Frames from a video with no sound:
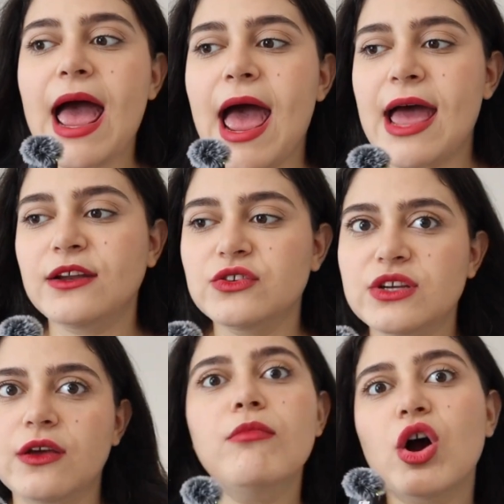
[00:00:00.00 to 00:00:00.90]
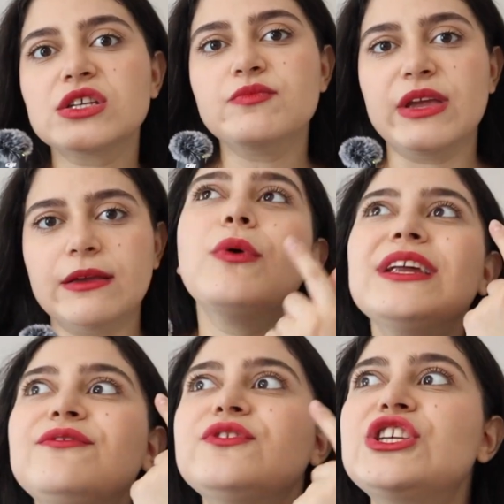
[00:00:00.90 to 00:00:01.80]
and mocks me? What
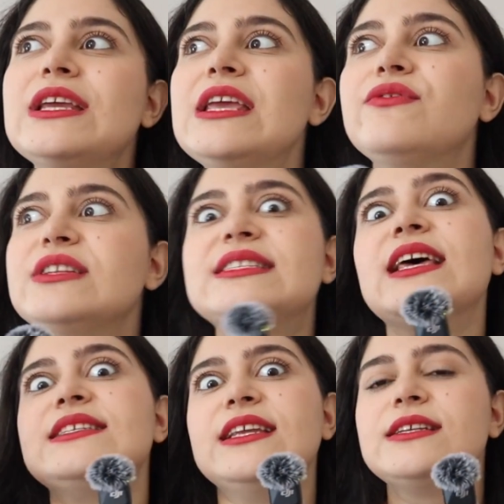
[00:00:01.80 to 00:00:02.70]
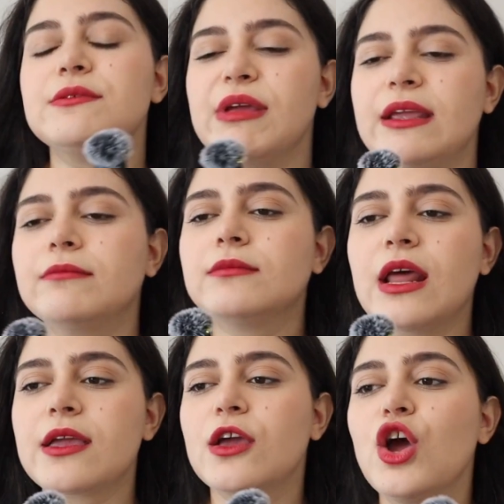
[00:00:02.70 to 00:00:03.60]
if she even says it to me?
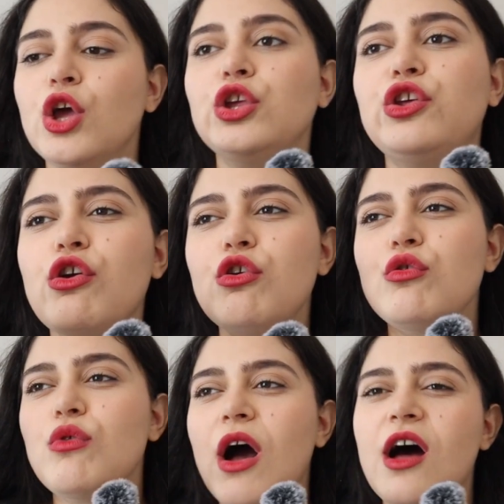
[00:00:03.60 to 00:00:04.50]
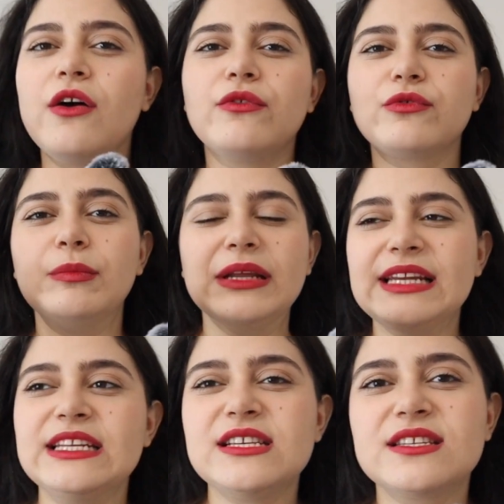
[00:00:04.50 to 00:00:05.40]
Like, you are
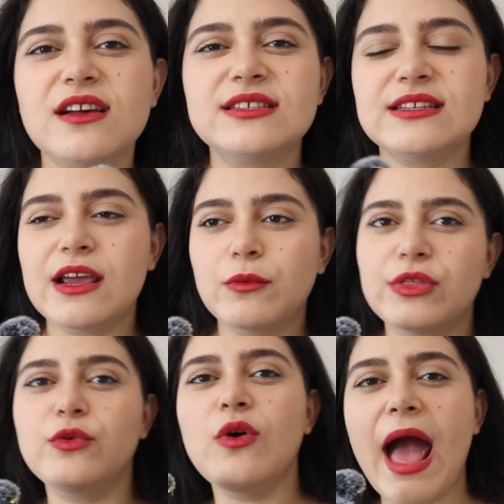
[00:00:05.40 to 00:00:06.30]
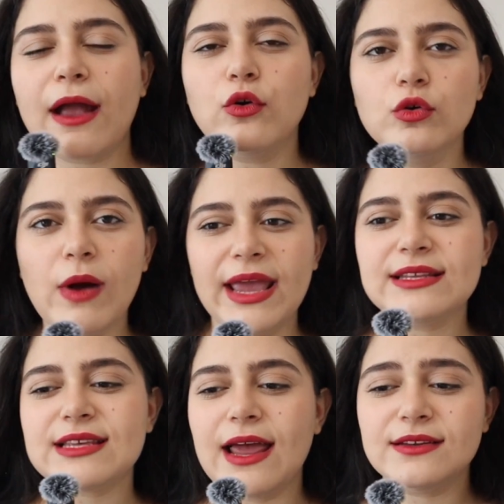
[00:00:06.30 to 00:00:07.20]
completely disgusting with your ankle
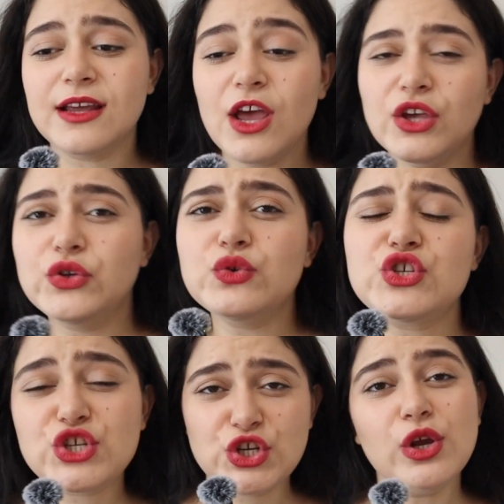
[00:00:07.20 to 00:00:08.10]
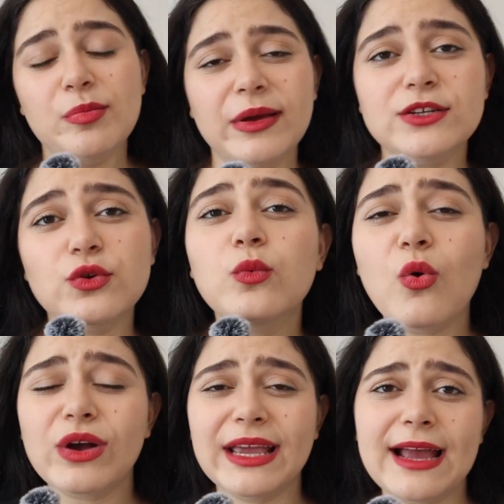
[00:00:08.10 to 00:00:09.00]
weights and you're stupid, you're
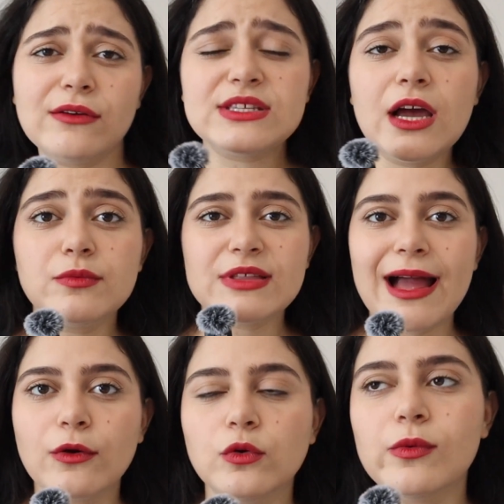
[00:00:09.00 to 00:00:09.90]
walking outside with ankle